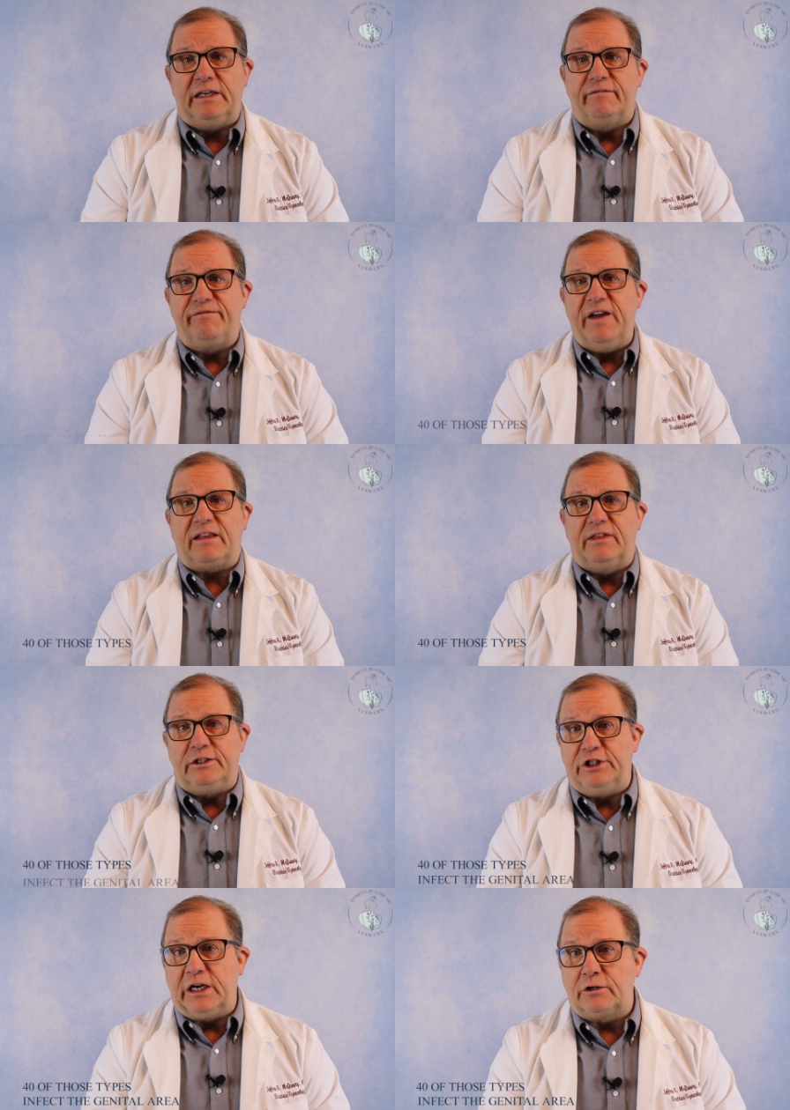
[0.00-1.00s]
infect the
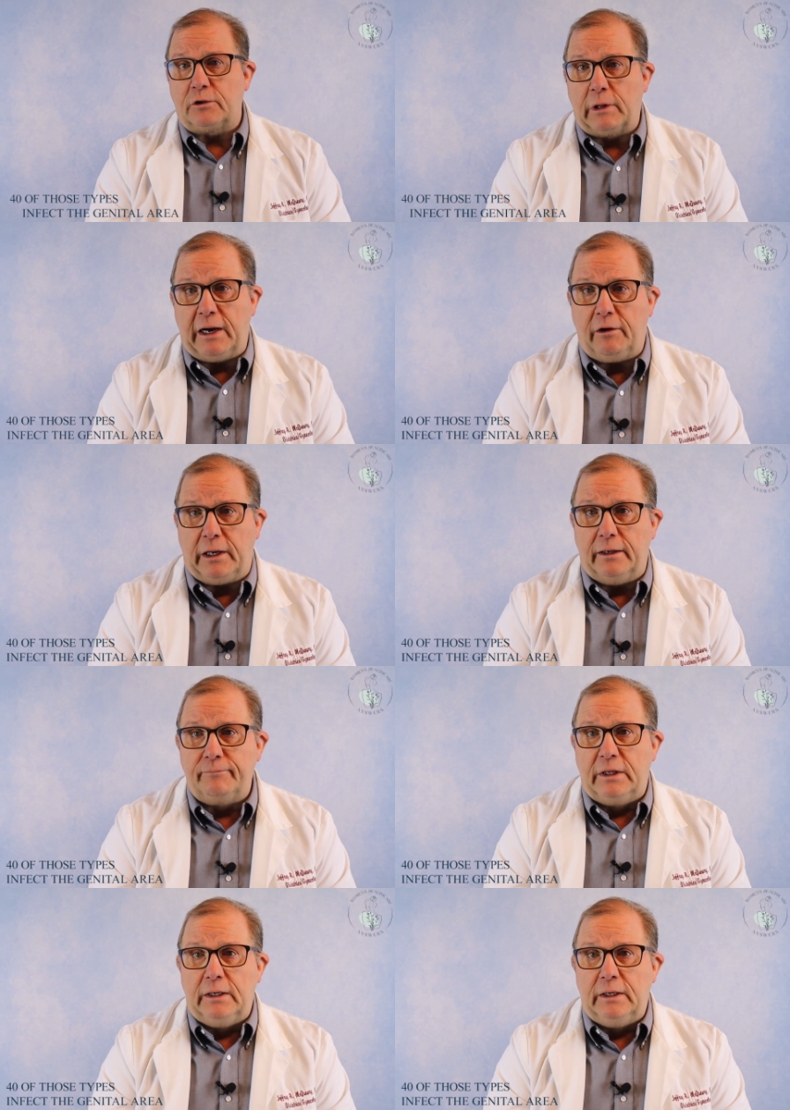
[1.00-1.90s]
genital area.